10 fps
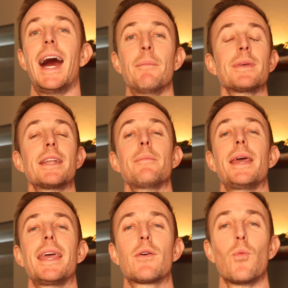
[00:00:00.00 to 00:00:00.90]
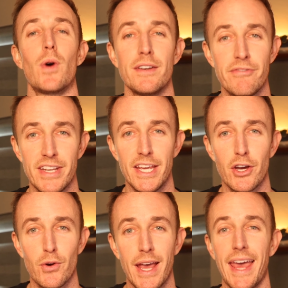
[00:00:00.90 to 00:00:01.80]
I'm going to make one
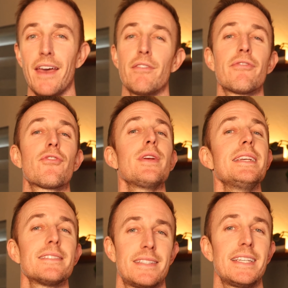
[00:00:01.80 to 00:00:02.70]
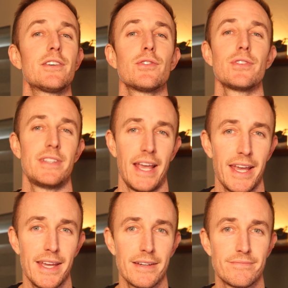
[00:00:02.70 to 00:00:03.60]
video every single
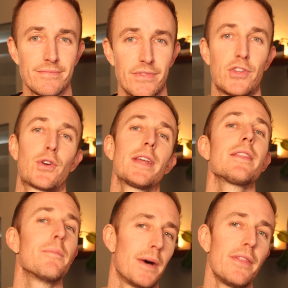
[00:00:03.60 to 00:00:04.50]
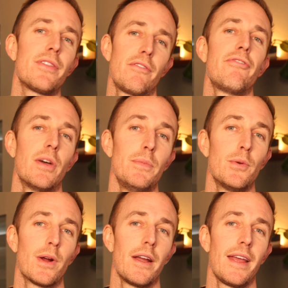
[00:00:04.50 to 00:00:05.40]
day during the month of
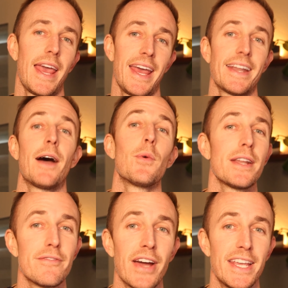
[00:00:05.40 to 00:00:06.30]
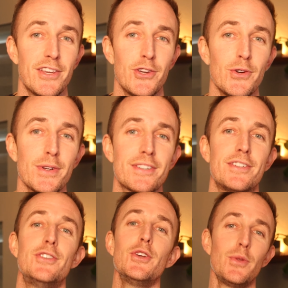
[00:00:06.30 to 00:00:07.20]
February. And I want to invite you
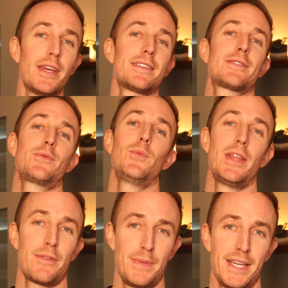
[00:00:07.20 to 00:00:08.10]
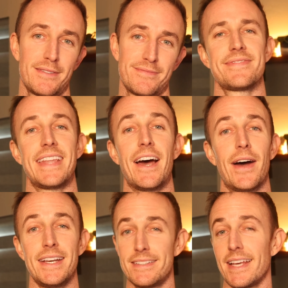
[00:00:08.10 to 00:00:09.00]
to do this with me.
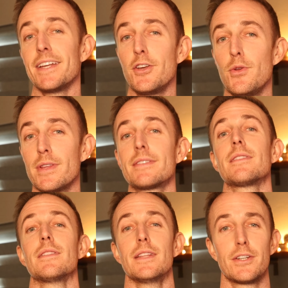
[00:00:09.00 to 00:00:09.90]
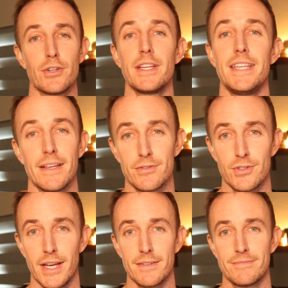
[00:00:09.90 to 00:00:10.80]
Now, I decided to do this literally
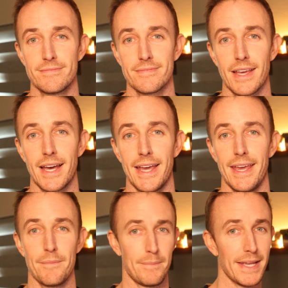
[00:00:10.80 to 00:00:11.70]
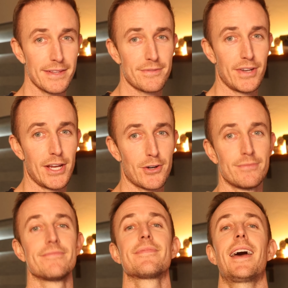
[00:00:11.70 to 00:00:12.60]
yesterday. I made this
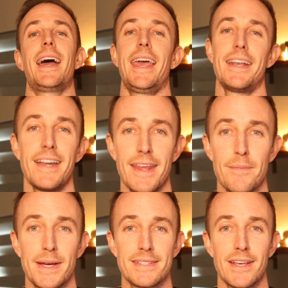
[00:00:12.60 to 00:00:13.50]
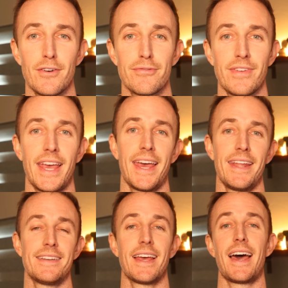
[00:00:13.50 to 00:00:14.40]
video, I edited it myself,
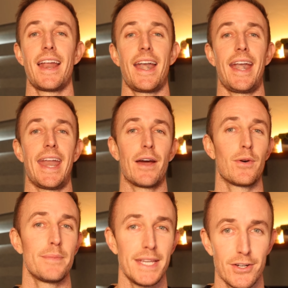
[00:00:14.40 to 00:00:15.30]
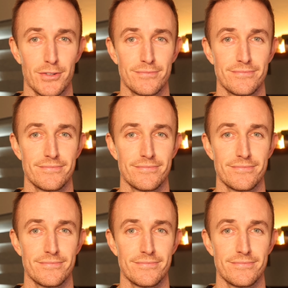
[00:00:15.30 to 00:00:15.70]
and now I'm here